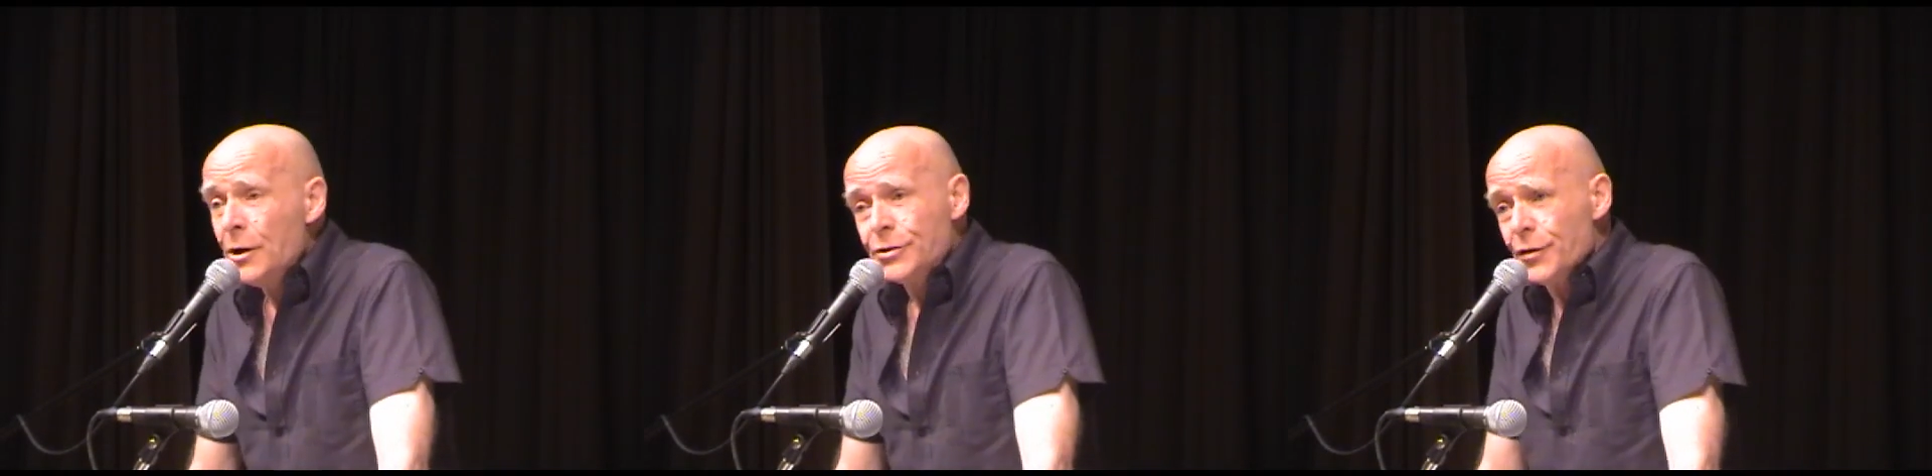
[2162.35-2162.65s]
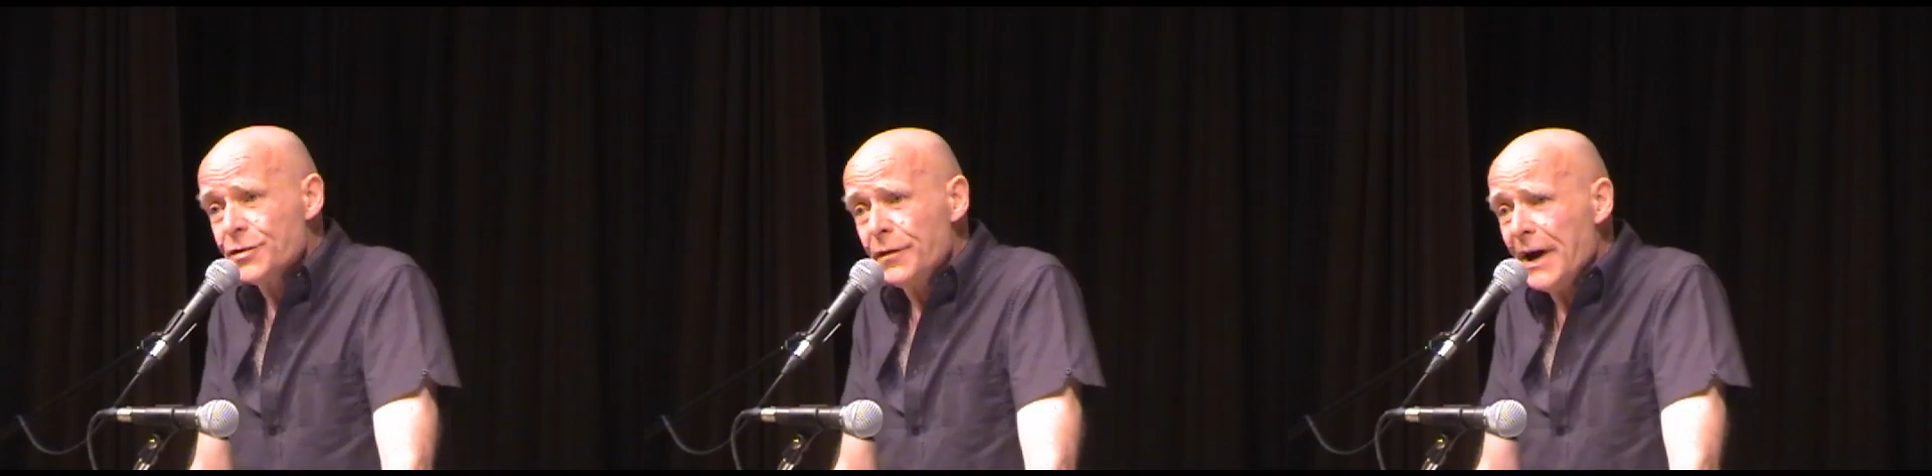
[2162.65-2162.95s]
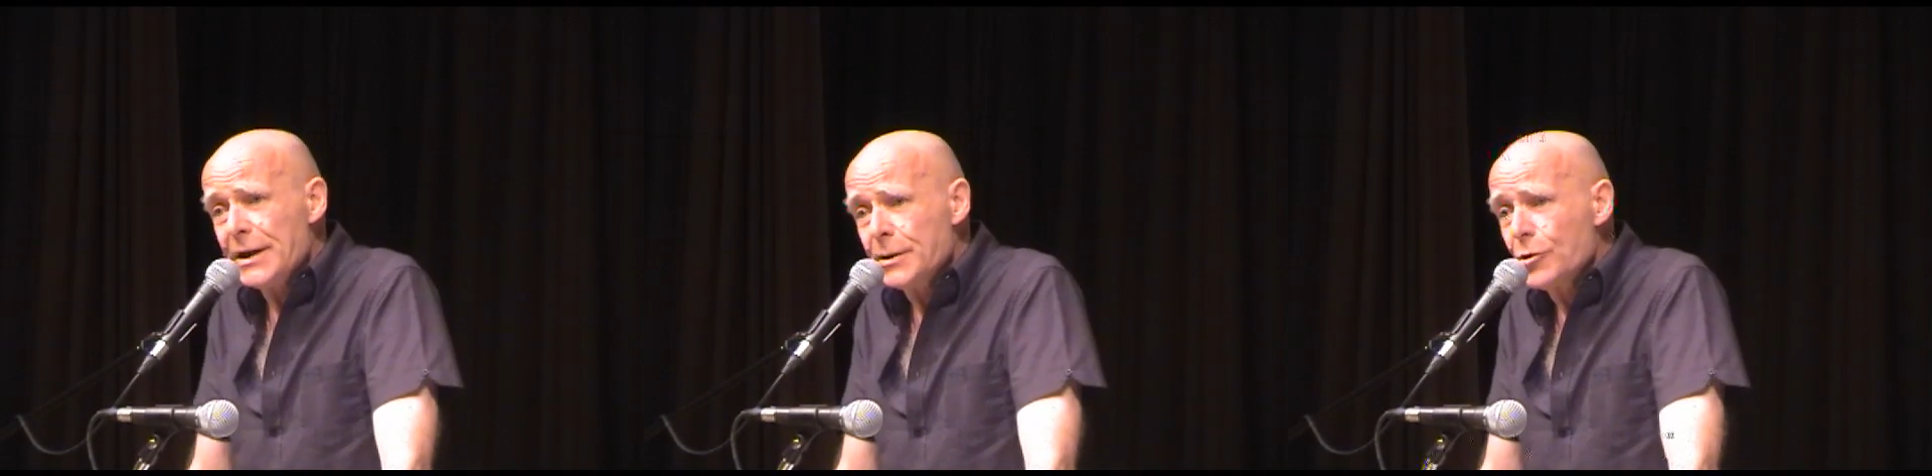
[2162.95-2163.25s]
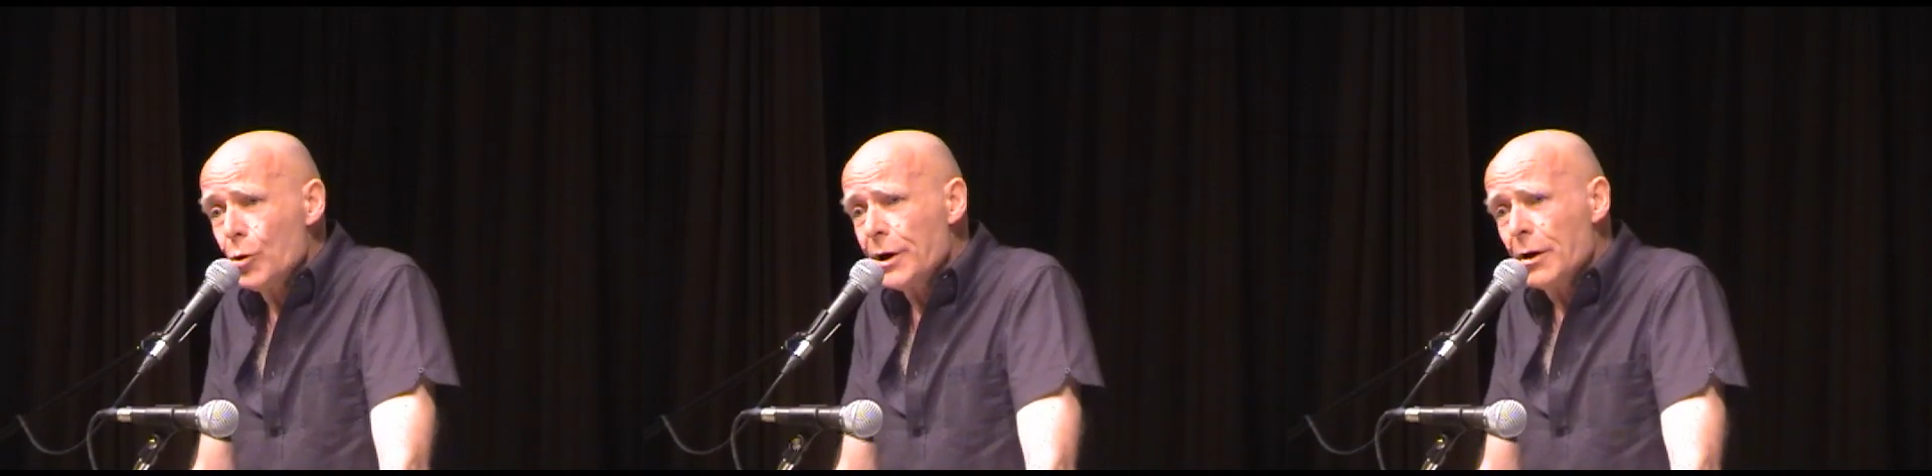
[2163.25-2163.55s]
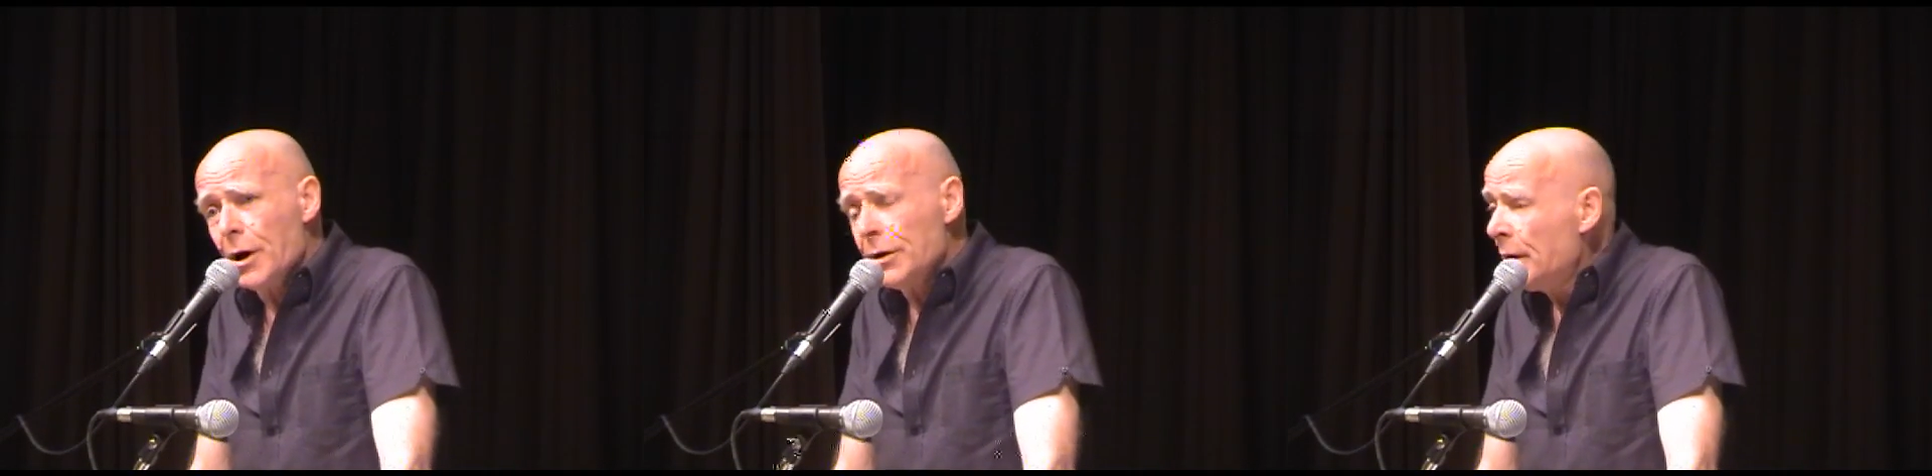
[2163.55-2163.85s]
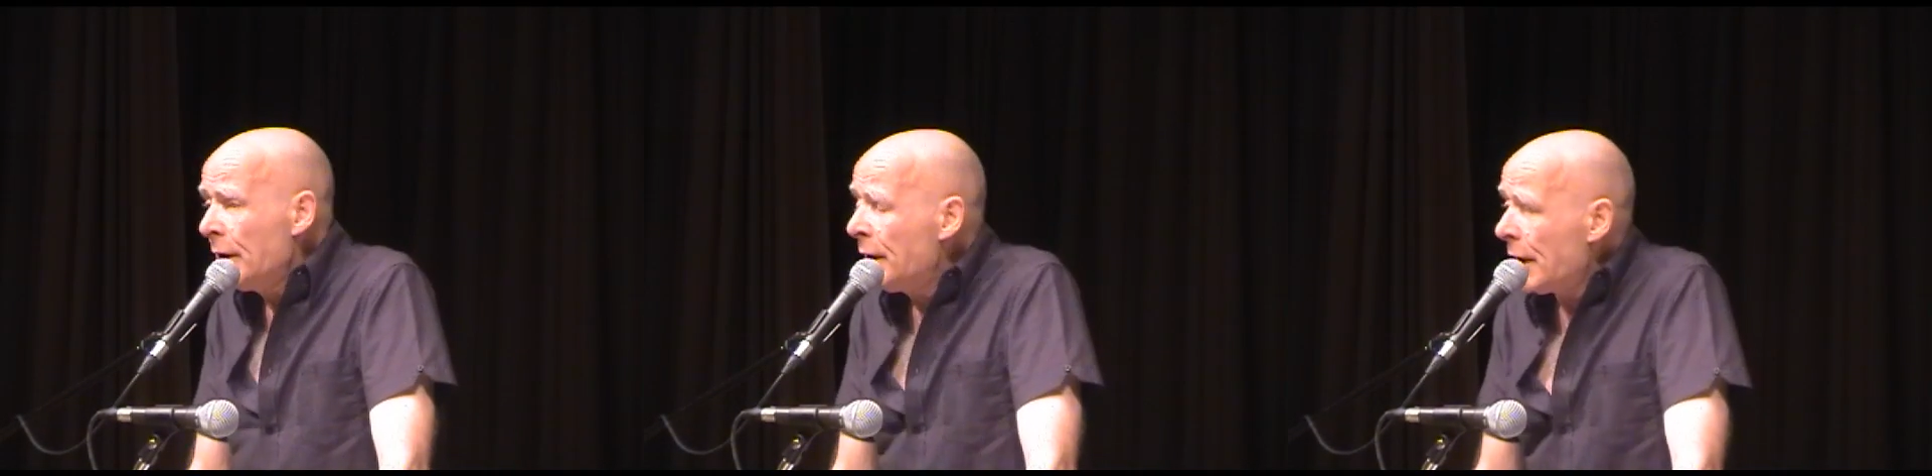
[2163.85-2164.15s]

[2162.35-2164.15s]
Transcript: justified them going on